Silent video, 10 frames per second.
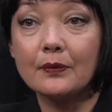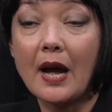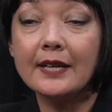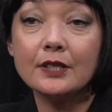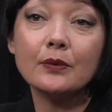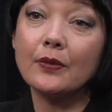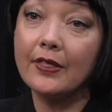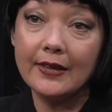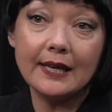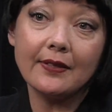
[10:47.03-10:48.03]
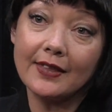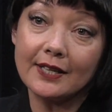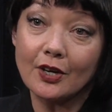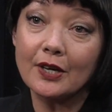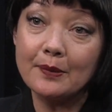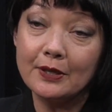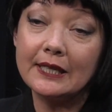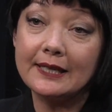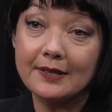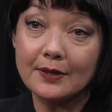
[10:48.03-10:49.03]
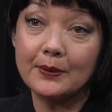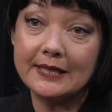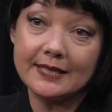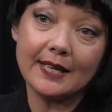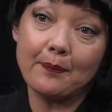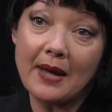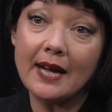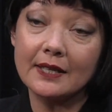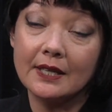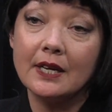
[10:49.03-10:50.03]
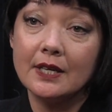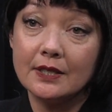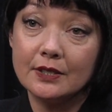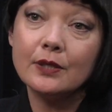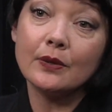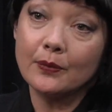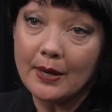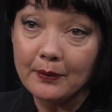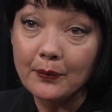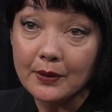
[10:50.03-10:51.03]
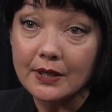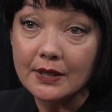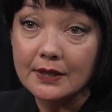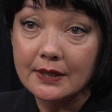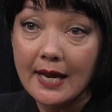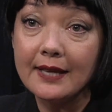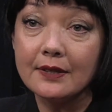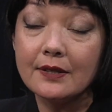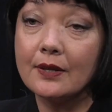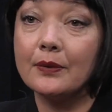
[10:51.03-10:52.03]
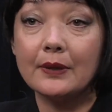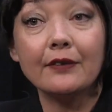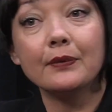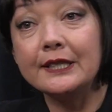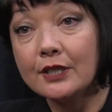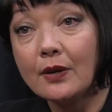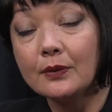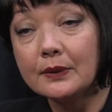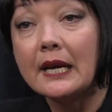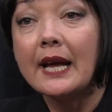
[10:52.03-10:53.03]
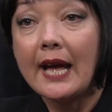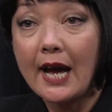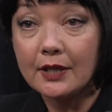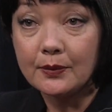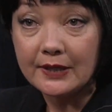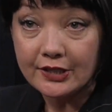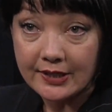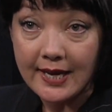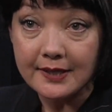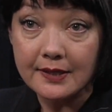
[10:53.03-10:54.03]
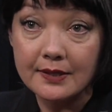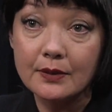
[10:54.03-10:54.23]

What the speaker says: I don't think that our community is going to get back to the way we were. And so if we don't, how do we adjust?